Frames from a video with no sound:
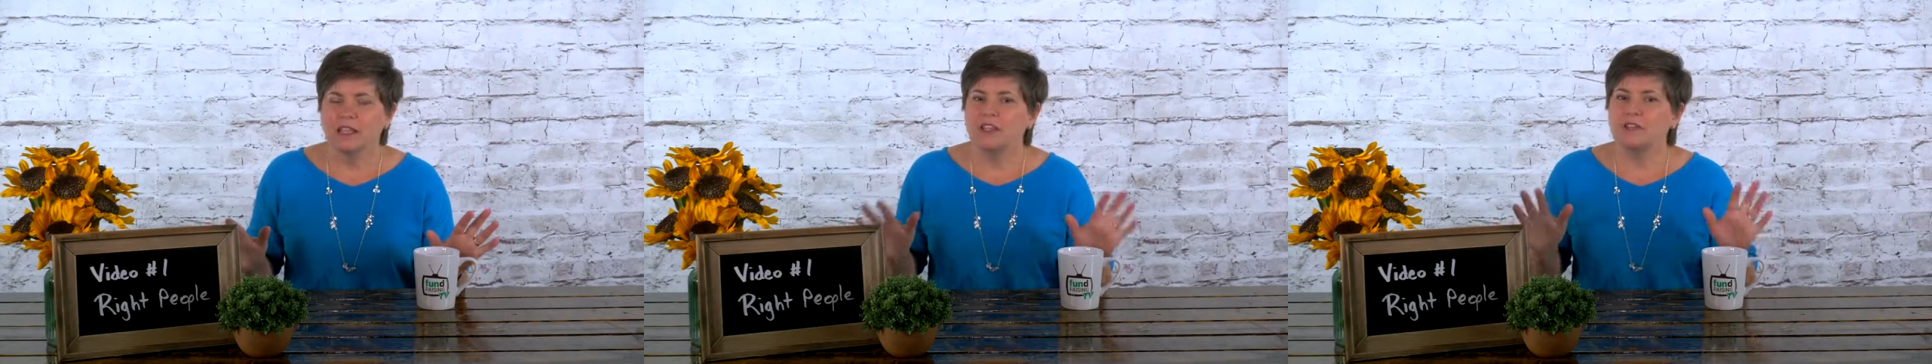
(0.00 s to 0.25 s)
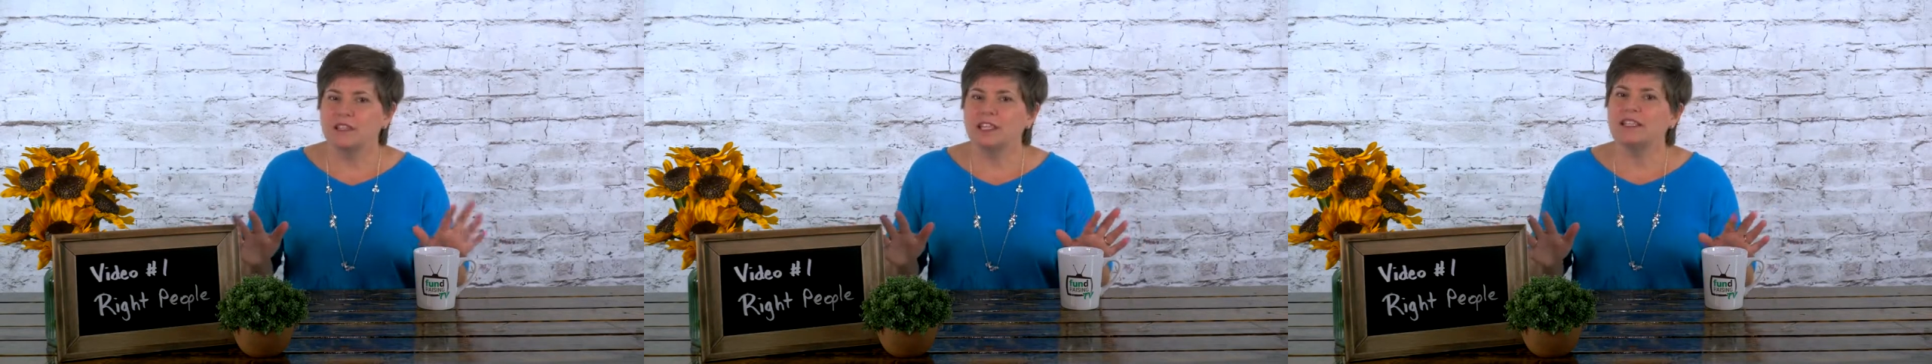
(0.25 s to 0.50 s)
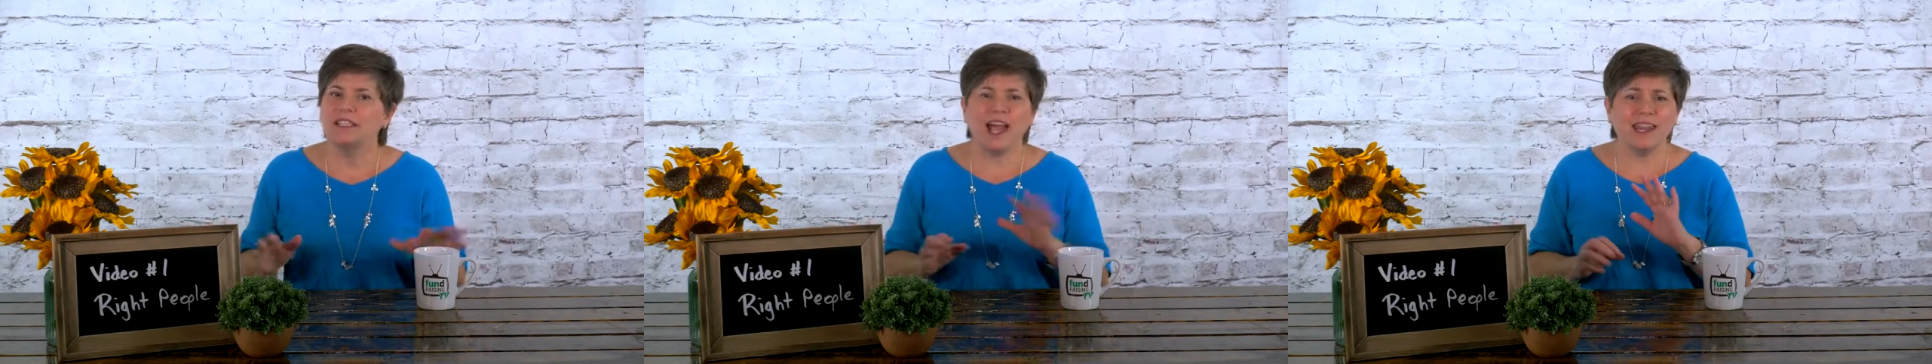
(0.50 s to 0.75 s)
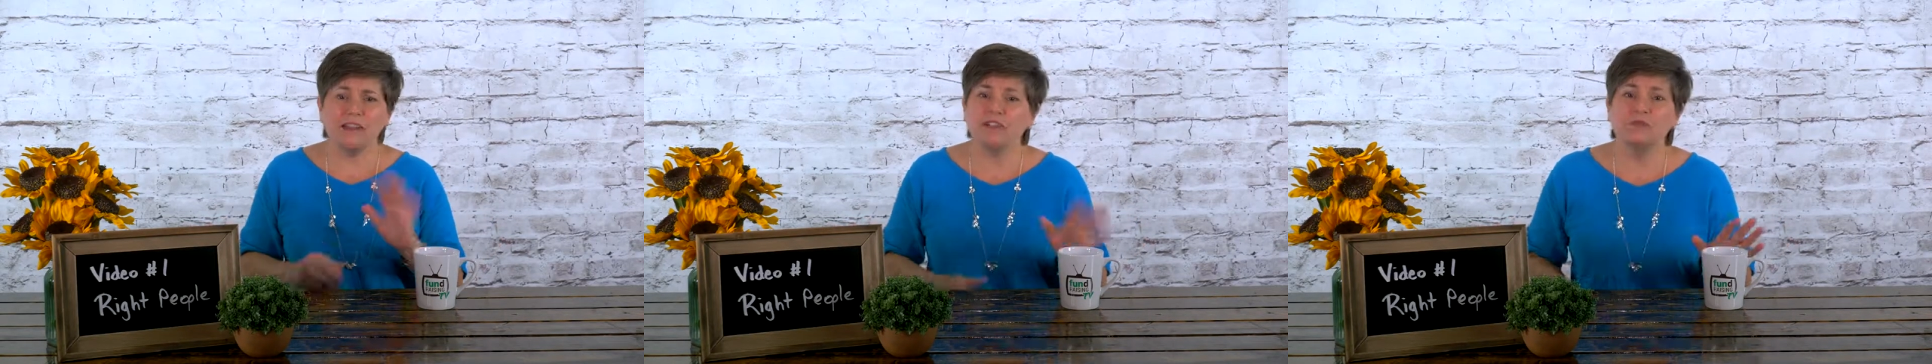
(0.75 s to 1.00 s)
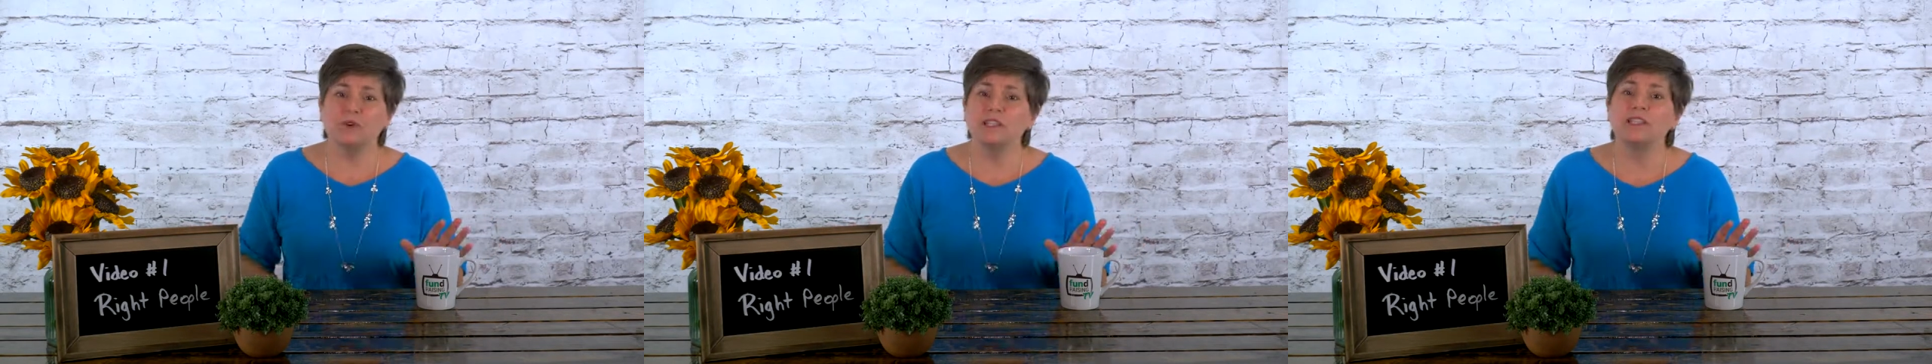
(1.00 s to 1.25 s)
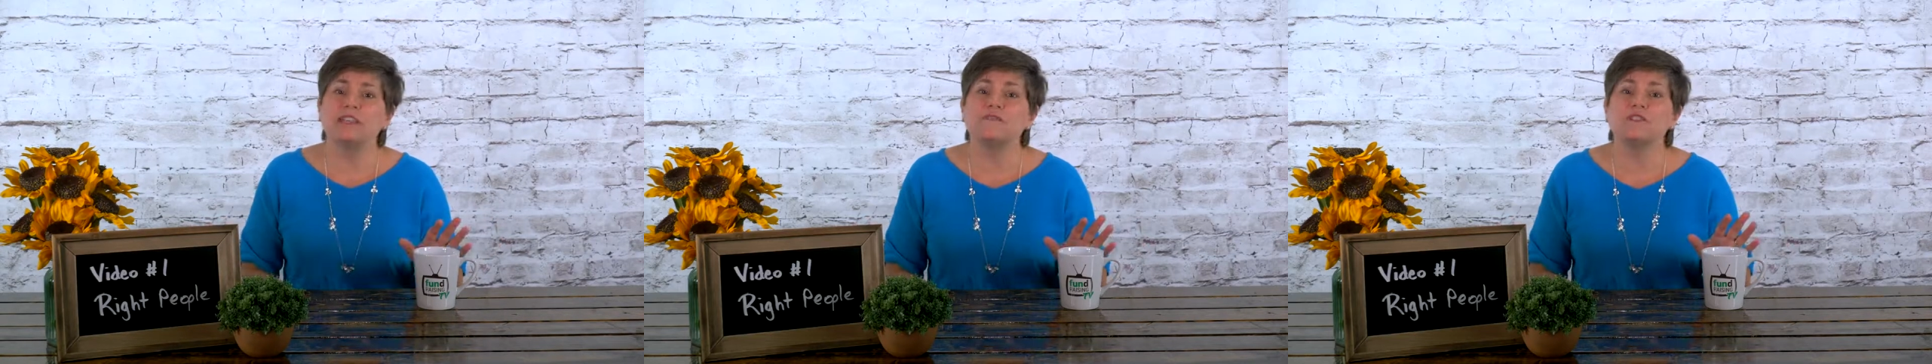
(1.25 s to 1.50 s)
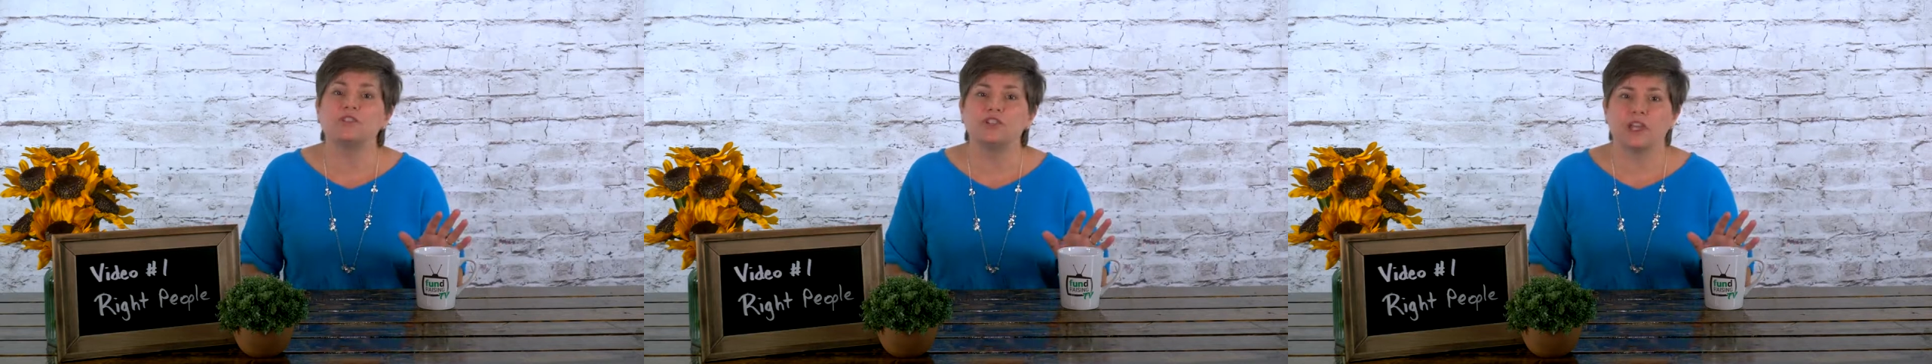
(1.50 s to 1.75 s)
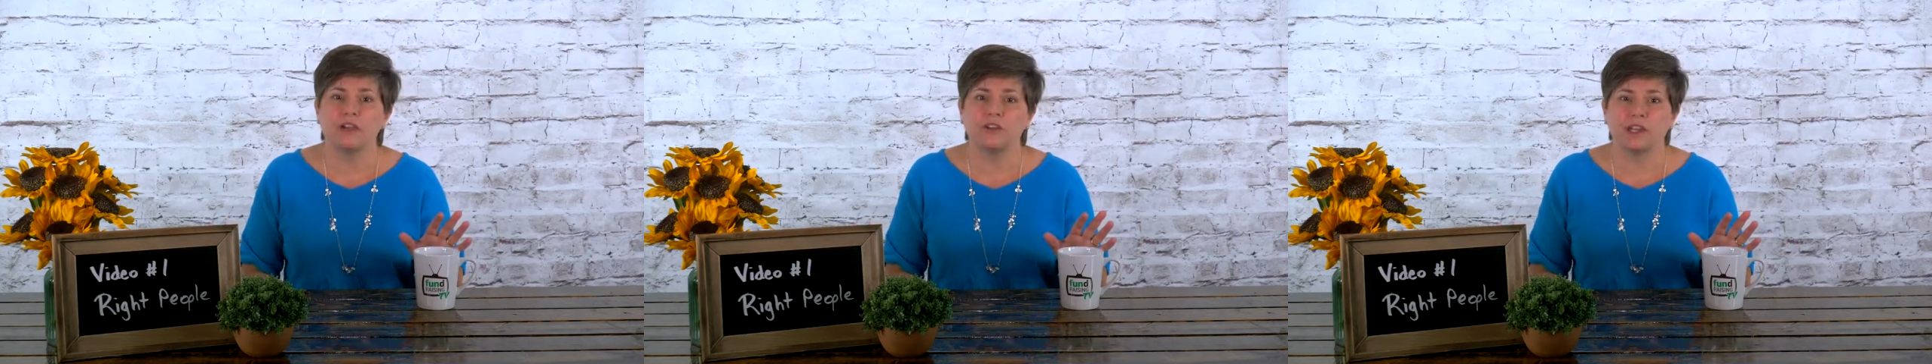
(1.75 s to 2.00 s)
You see, not everyone gives to
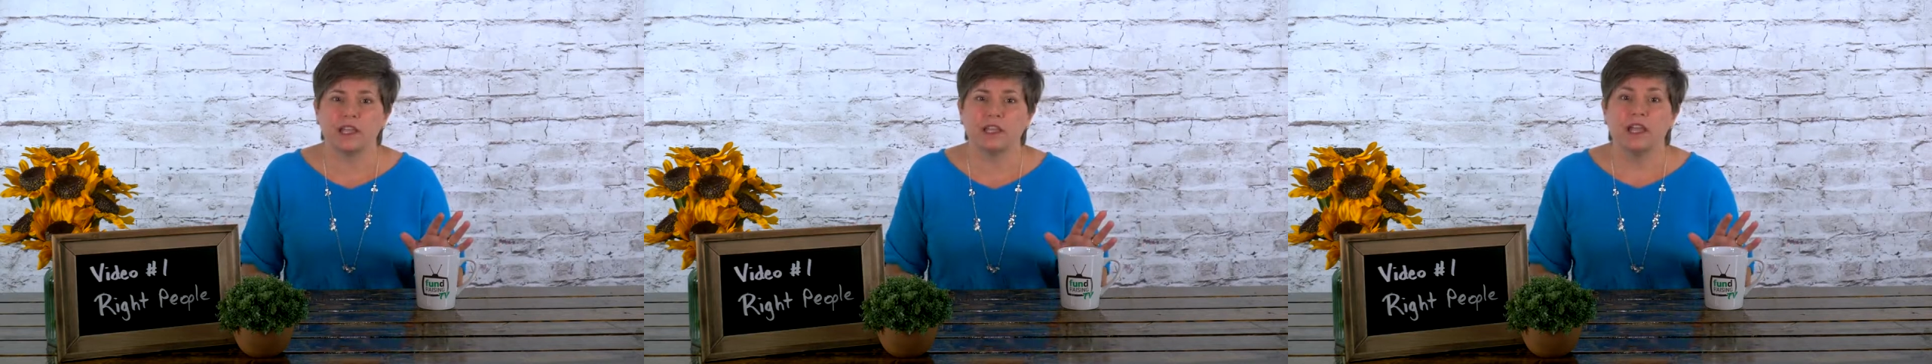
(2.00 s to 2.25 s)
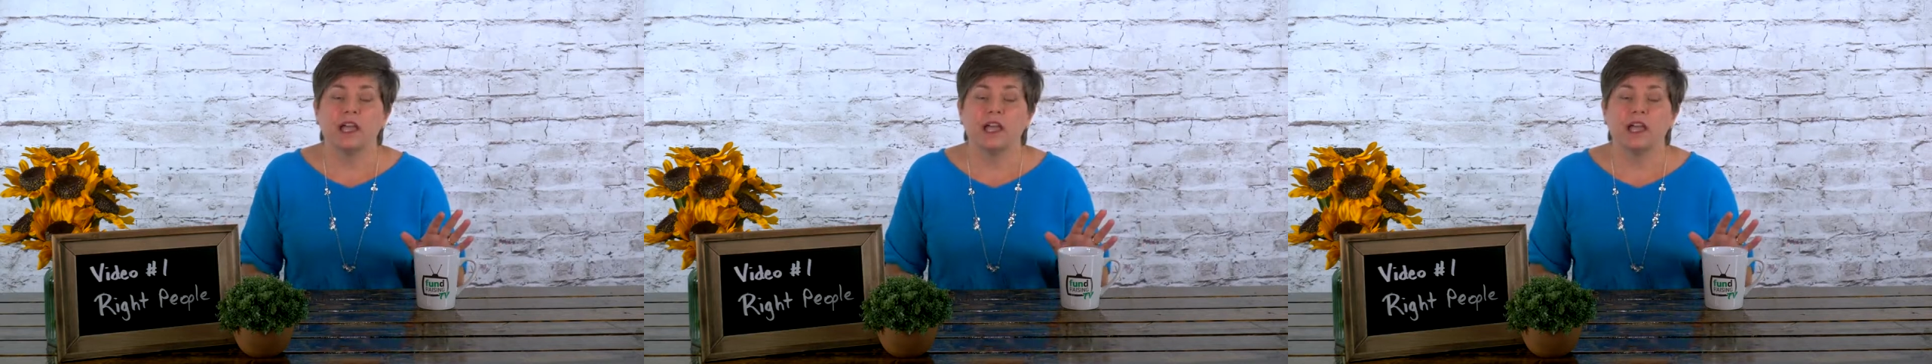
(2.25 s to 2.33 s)
charity,